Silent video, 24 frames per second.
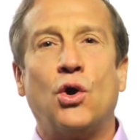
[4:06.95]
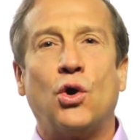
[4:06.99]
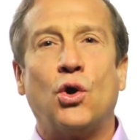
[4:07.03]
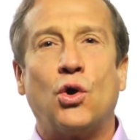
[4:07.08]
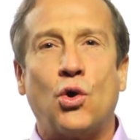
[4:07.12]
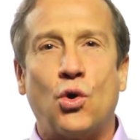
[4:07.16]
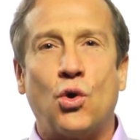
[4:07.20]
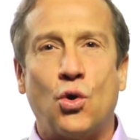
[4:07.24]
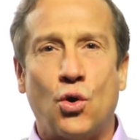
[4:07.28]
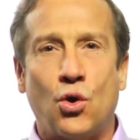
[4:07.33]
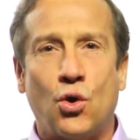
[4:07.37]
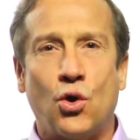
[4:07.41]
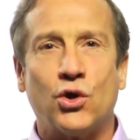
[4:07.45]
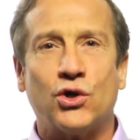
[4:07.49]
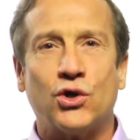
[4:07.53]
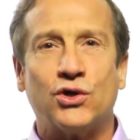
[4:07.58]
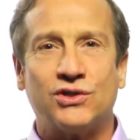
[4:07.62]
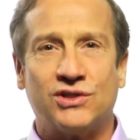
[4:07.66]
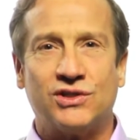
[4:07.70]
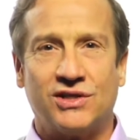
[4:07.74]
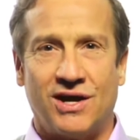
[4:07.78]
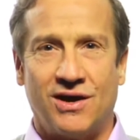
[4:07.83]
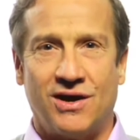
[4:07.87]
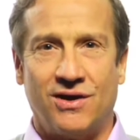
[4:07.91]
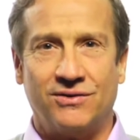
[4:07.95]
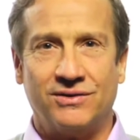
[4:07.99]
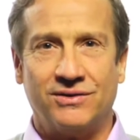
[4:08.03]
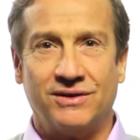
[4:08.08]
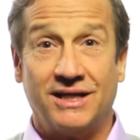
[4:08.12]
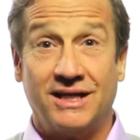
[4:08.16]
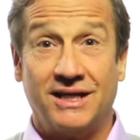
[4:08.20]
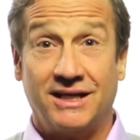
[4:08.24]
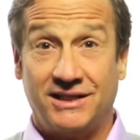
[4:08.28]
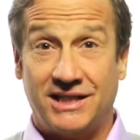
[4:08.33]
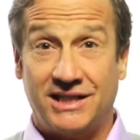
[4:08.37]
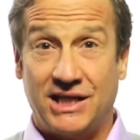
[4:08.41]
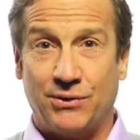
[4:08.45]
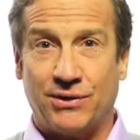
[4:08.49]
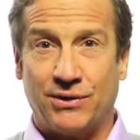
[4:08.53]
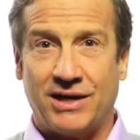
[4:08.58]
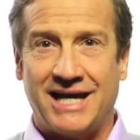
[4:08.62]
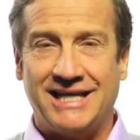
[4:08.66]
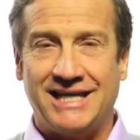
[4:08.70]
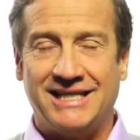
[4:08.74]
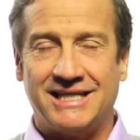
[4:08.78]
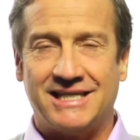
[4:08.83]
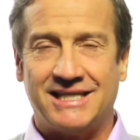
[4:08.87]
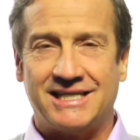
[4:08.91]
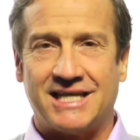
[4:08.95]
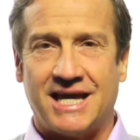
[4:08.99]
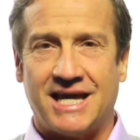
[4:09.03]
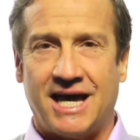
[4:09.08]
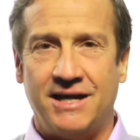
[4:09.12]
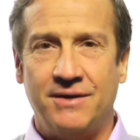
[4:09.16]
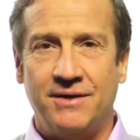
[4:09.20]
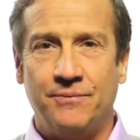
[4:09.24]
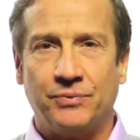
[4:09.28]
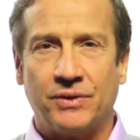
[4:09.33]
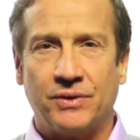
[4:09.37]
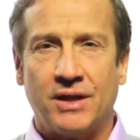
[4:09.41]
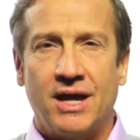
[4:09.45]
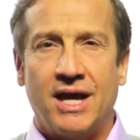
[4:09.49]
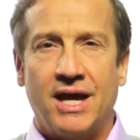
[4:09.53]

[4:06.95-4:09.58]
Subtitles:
cortisone. Do you hear what I just said?